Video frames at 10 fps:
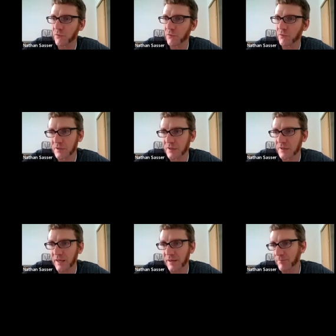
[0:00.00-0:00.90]

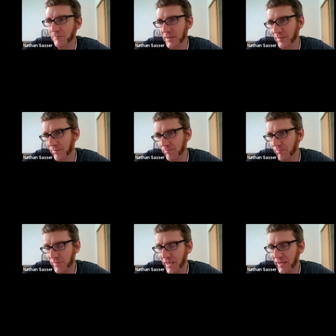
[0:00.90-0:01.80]
false, and
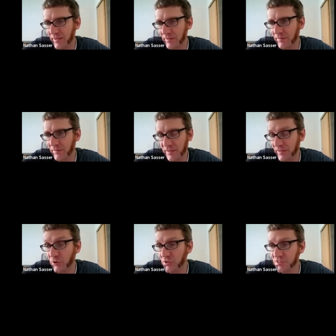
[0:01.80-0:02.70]
that
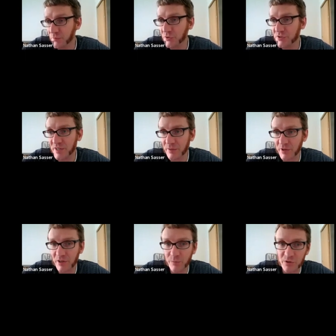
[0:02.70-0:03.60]
either a simple
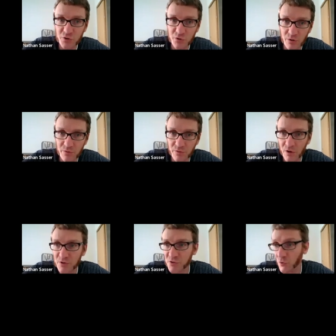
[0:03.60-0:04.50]
statement can be true or
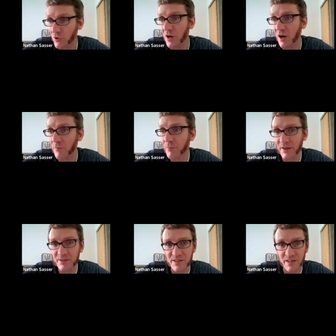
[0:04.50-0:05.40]
false, or a
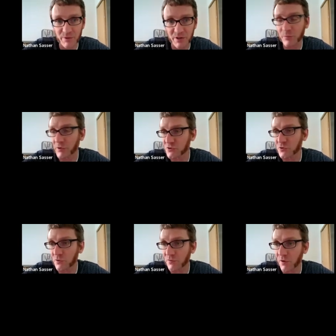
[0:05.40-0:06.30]
compound statement can be
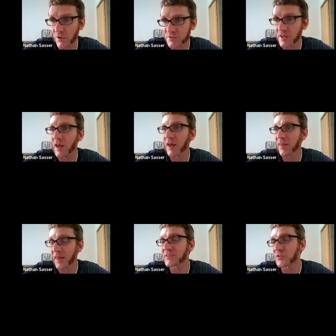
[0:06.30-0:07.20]
true or false.
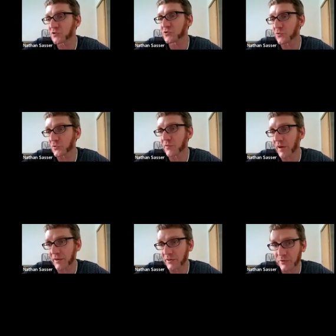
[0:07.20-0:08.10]
That's its truth
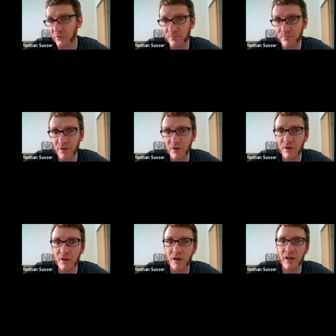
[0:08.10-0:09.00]
value.
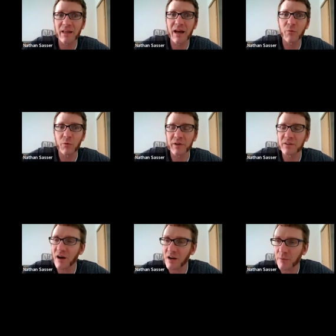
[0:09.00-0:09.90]
Now, when we
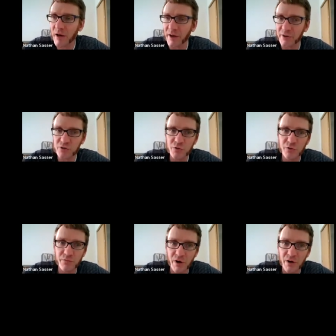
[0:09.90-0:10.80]
talk about a
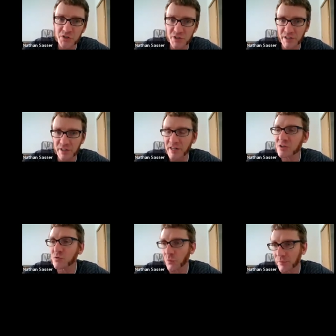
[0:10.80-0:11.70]
truth function,
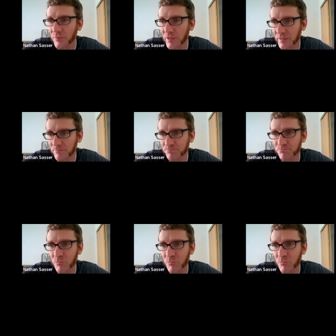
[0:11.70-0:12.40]
here's what we mean.